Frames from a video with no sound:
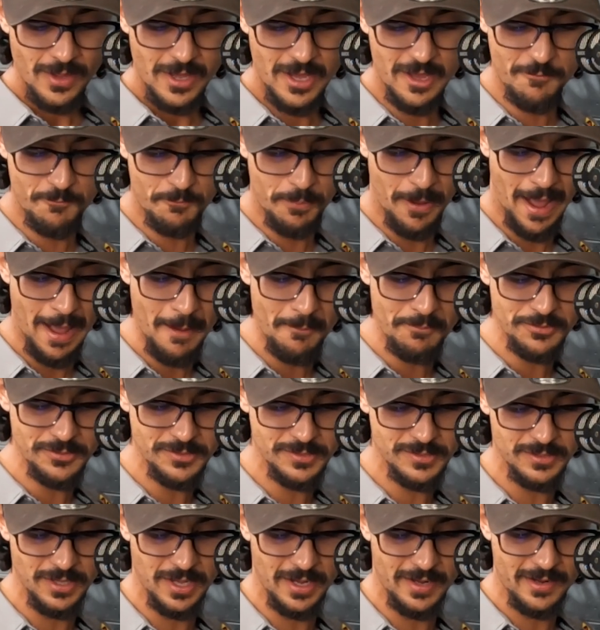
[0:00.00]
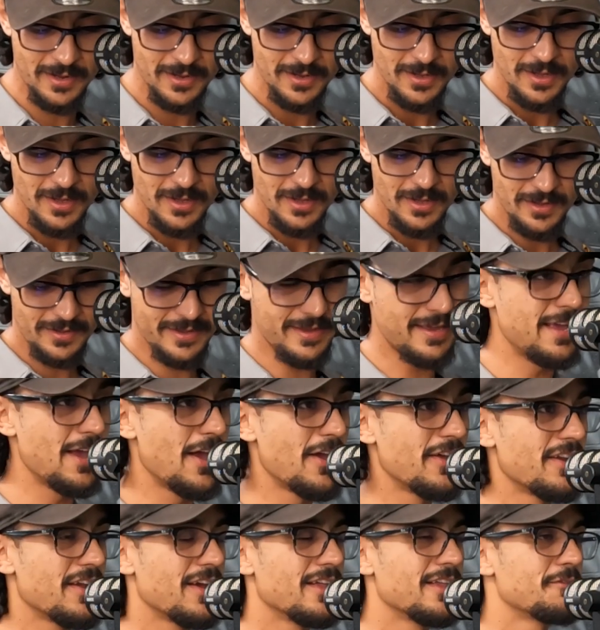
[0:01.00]
if perhaps
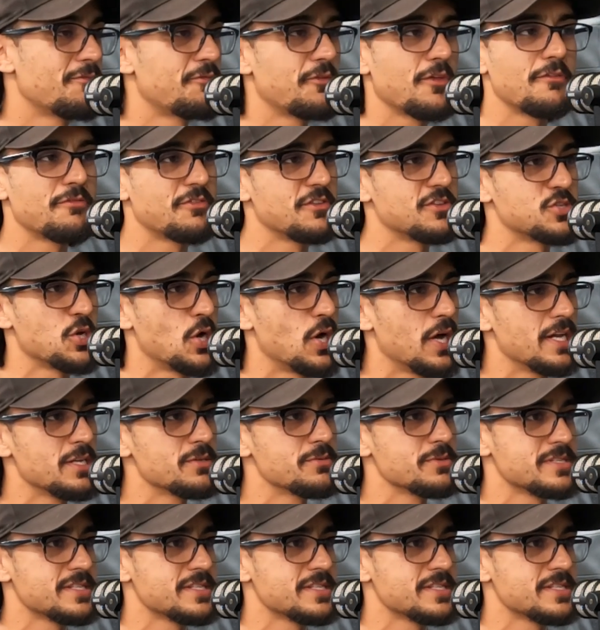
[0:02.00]
if the Titans